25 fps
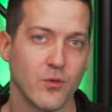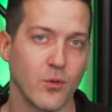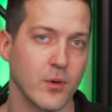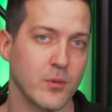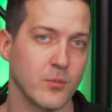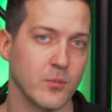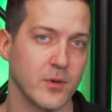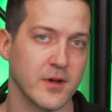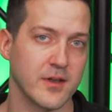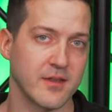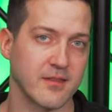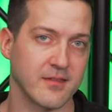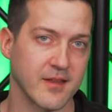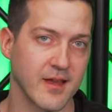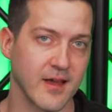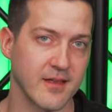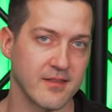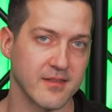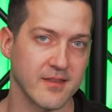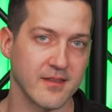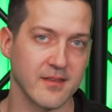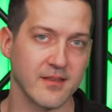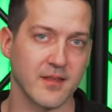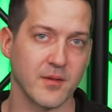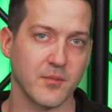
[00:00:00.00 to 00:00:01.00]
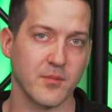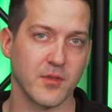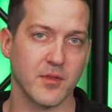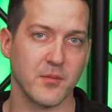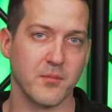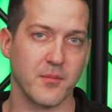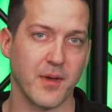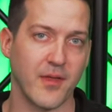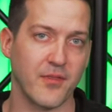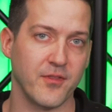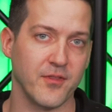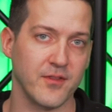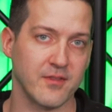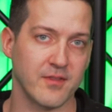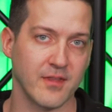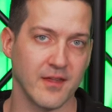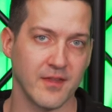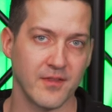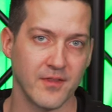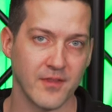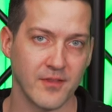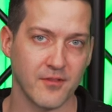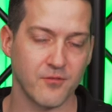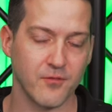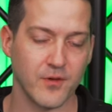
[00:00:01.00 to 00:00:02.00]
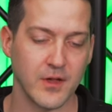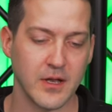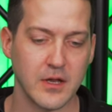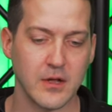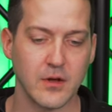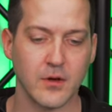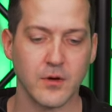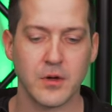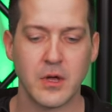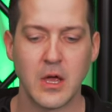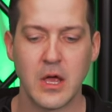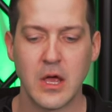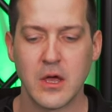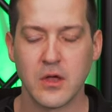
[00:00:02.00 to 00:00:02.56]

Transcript: when we're discussing some of the methods in this video,